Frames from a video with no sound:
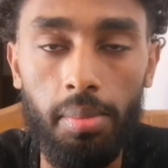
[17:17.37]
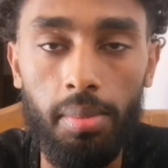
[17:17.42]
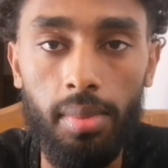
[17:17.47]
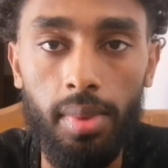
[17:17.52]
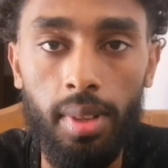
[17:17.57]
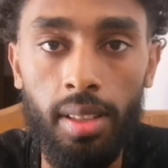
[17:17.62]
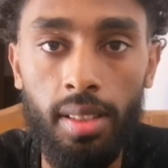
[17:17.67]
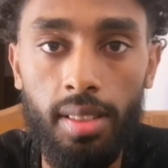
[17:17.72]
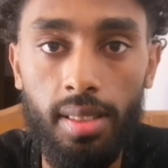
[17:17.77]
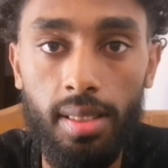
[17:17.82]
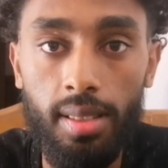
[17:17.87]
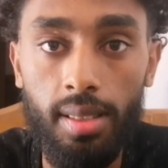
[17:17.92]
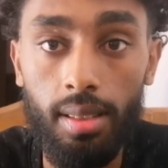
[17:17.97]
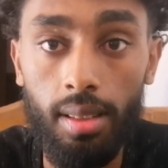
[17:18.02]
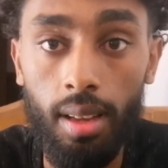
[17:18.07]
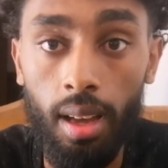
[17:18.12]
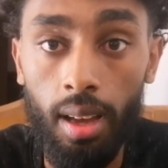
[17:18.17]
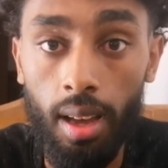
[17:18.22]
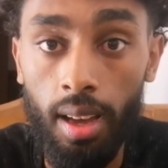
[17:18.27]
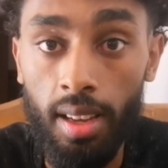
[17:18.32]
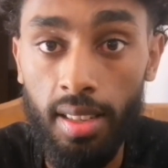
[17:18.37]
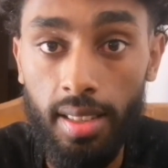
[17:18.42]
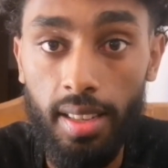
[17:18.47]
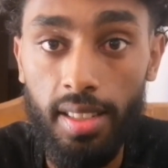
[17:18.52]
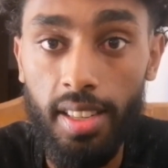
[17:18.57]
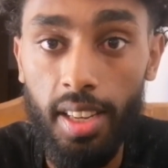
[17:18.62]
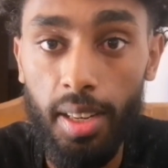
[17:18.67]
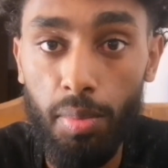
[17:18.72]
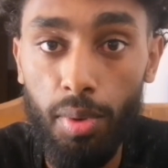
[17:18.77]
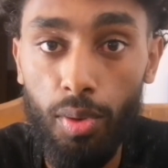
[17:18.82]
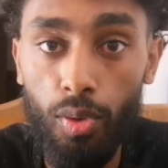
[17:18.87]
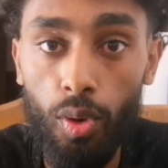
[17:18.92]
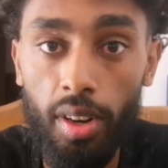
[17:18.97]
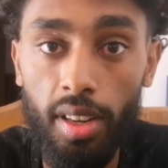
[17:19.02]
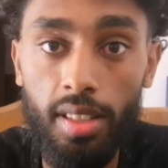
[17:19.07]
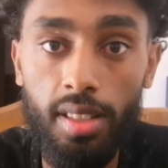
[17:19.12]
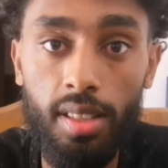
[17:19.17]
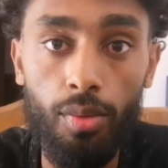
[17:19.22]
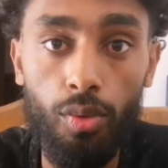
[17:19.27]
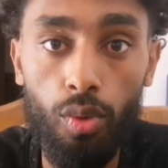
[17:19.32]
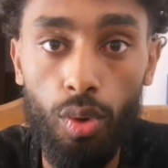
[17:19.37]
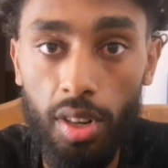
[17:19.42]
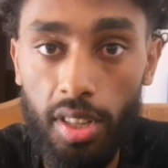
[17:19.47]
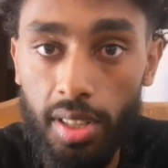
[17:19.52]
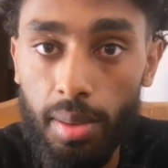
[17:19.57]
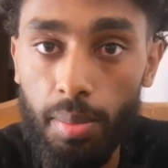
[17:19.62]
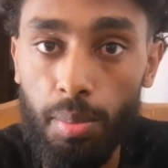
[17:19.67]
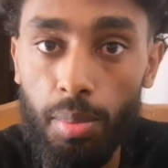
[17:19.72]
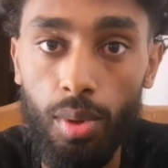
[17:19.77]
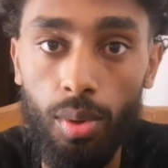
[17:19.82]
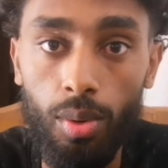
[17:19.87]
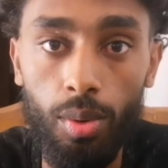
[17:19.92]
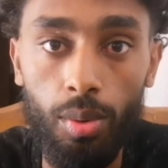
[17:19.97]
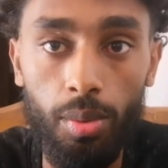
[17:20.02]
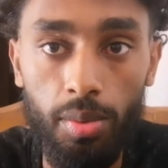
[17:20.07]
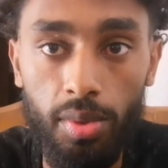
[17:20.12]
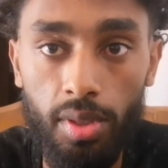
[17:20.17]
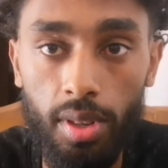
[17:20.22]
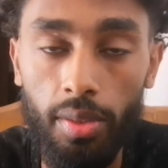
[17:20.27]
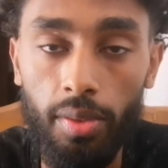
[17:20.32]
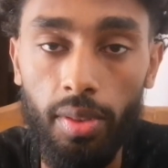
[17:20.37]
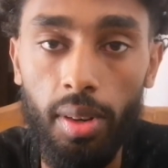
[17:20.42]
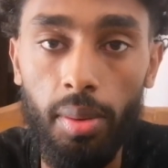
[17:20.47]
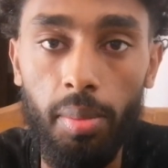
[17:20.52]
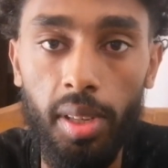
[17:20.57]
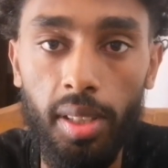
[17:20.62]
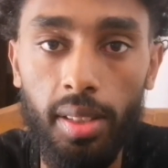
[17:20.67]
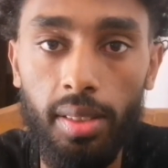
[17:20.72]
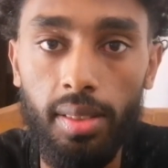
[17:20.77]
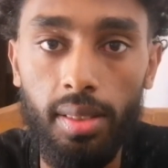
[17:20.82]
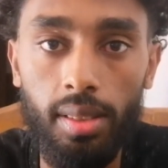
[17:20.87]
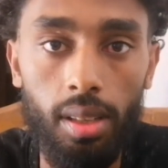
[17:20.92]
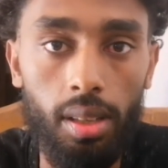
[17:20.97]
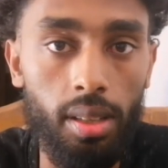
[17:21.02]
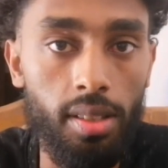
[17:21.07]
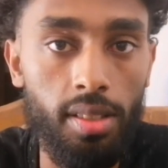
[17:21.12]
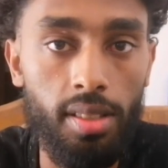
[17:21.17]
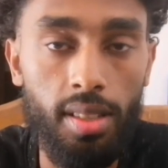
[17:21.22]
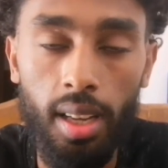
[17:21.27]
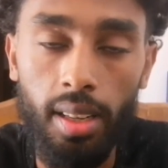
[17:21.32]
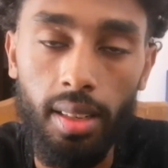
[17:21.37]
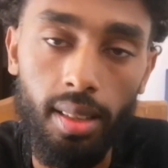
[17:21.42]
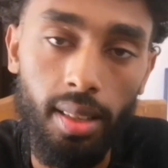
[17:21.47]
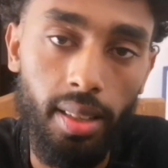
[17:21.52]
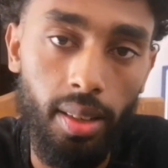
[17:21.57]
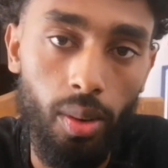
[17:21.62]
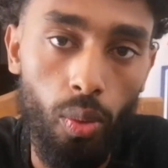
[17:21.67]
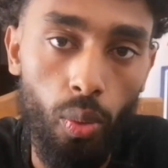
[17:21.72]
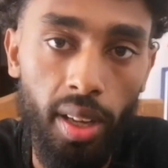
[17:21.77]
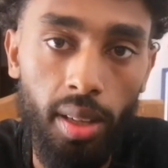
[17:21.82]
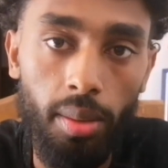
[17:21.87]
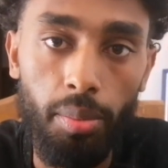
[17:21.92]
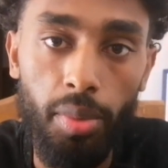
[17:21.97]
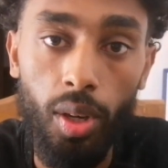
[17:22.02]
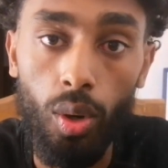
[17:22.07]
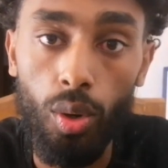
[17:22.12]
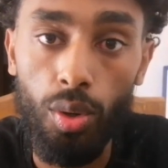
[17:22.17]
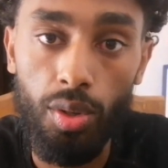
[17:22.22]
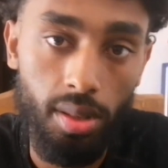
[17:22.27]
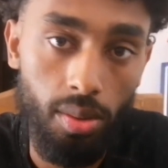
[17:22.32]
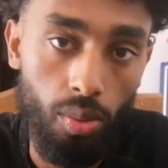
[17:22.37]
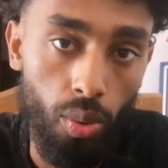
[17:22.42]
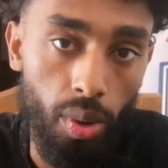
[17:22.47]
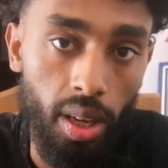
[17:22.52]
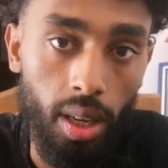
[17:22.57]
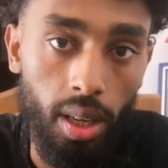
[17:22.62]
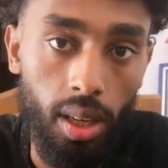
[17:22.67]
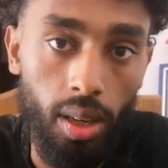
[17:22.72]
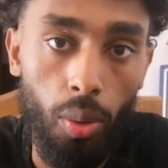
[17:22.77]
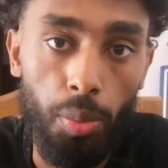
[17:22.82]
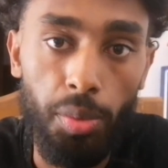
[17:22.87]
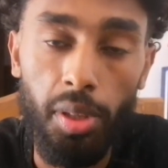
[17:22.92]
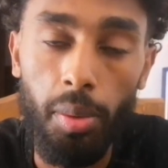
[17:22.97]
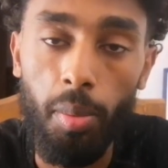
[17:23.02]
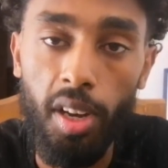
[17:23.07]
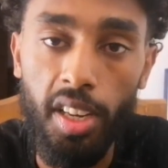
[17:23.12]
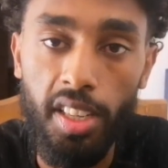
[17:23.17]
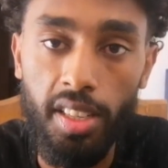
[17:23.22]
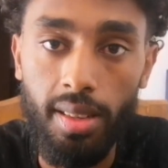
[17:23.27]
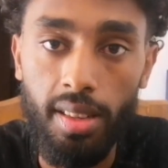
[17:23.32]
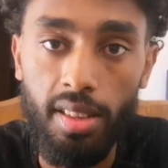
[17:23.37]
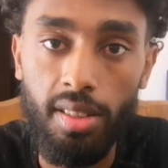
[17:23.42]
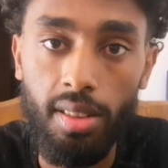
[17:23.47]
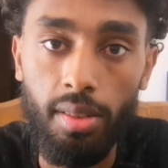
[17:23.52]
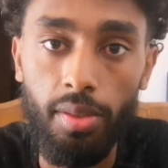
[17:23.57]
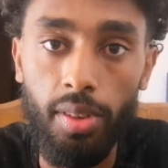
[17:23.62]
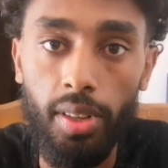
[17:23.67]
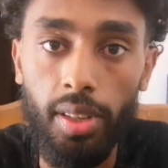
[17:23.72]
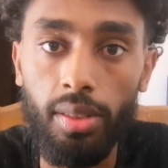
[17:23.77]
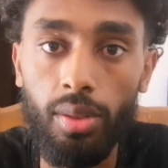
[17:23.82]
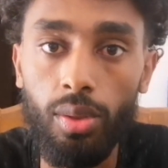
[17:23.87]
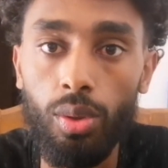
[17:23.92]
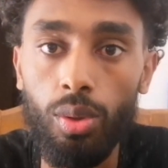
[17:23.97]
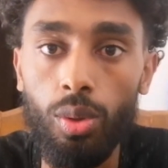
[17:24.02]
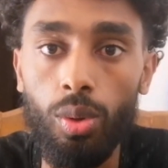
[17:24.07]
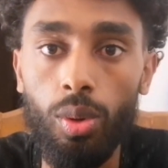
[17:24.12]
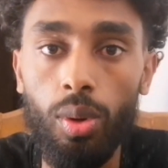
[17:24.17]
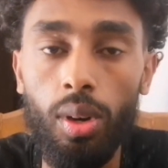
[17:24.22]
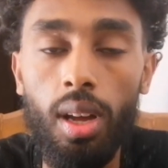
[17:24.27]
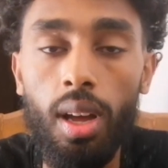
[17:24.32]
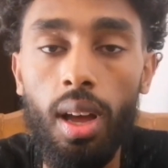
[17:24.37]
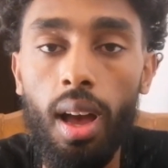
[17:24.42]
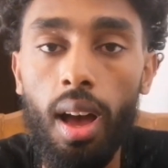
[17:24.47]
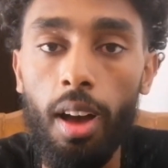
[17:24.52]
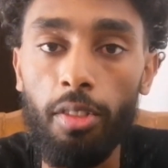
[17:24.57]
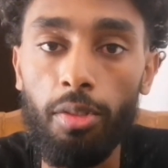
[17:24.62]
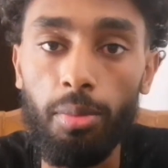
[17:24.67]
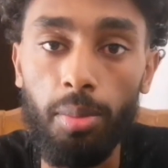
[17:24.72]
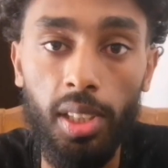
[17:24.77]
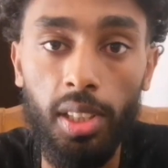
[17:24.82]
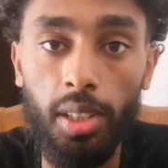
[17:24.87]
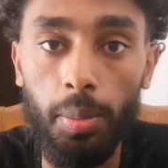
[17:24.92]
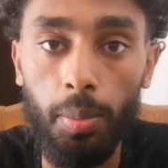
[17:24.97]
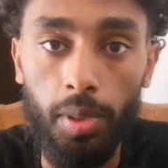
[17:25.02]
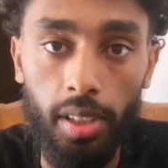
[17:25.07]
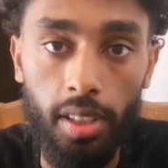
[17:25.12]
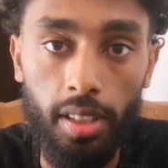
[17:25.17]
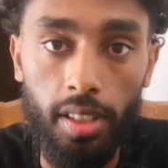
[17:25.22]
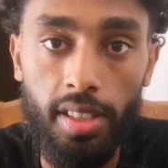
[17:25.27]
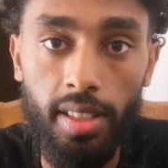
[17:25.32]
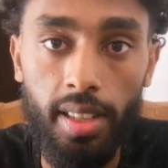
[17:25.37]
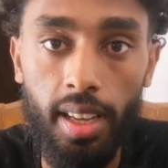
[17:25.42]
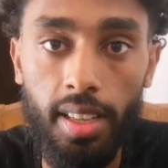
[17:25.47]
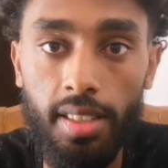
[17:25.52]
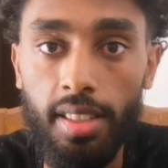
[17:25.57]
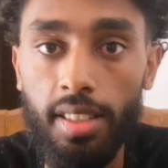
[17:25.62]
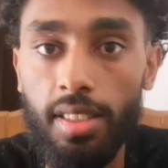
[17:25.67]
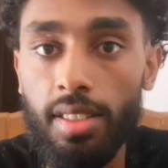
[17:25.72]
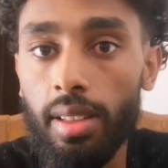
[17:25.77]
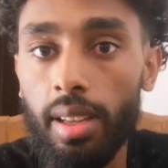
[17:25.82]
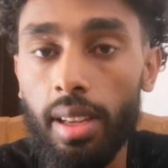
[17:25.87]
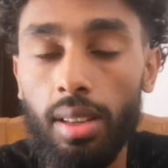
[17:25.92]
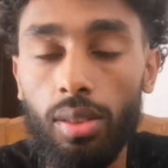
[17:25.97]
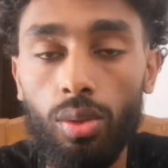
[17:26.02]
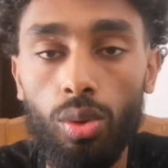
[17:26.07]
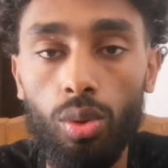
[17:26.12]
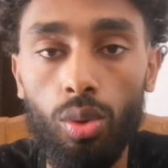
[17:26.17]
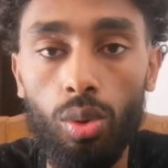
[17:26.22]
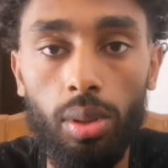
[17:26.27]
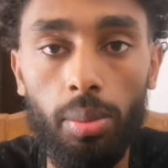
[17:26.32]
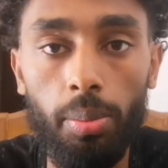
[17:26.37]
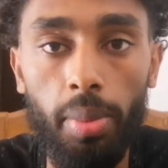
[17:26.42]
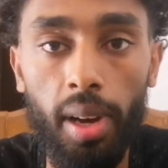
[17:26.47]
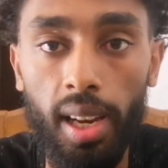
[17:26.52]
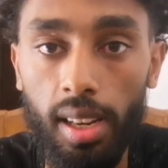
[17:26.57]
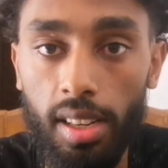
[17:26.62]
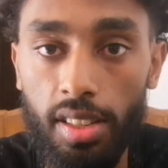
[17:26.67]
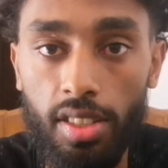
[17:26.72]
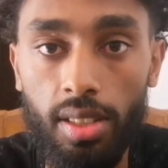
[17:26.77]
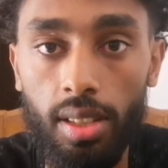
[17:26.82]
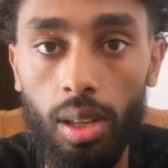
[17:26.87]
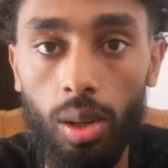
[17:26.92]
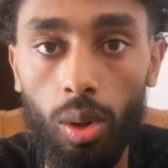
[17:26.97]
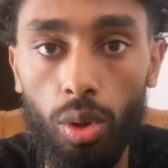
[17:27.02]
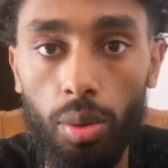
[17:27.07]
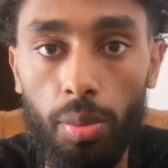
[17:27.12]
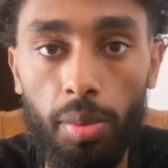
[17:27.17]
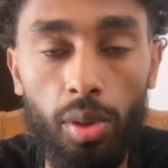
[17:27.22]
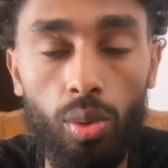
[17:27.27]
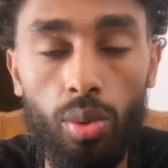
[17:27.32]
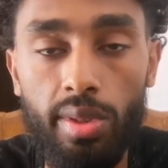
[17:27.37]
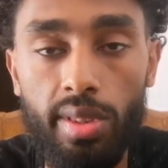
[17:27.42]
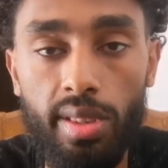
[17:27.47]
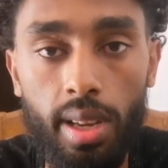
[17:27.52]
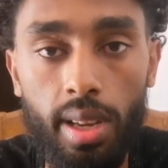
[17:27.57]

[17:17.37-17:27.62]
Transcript: It's as I said before, it's a 4 CPU server, but it's handling well because we optimized the server to have multiple instances and to balance the load between